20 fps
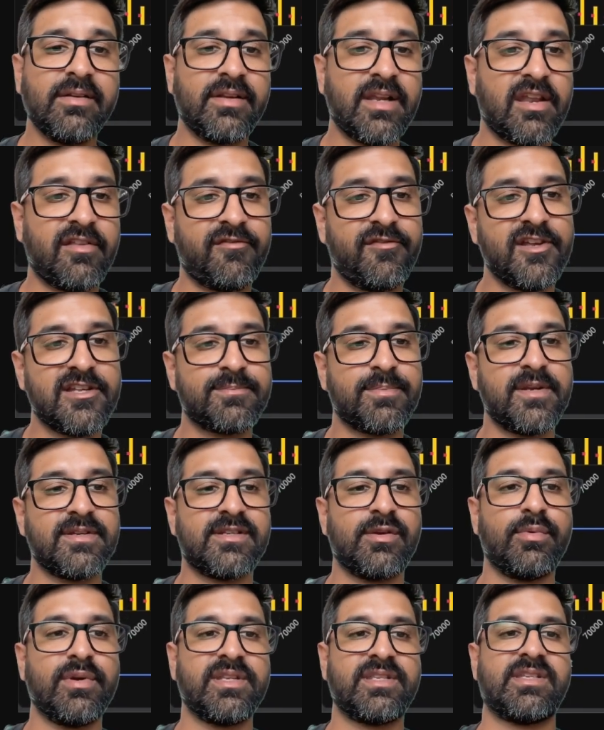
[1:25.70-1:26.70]
Now, the first
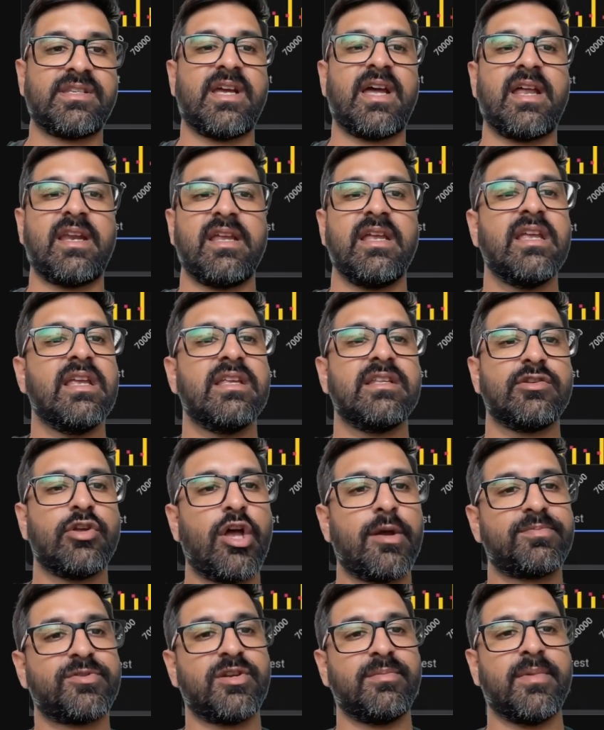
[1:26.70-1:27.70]
place I want to start is
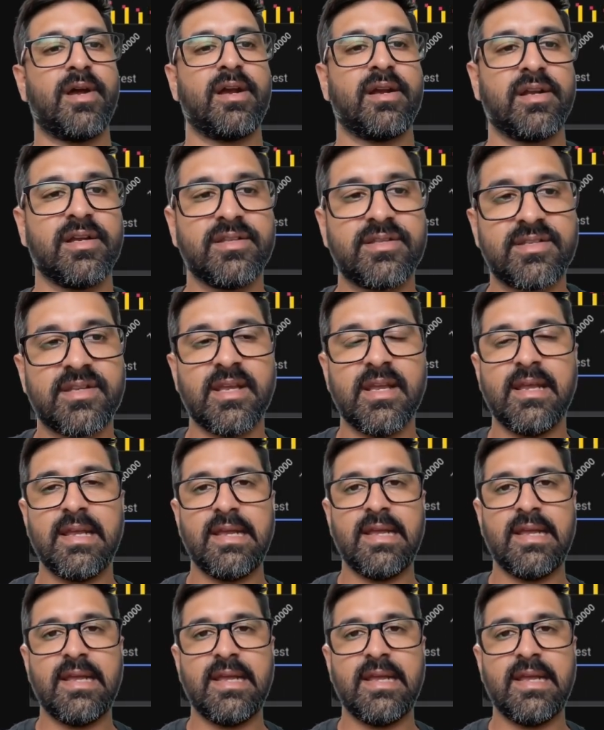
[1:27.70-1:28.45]
option markets.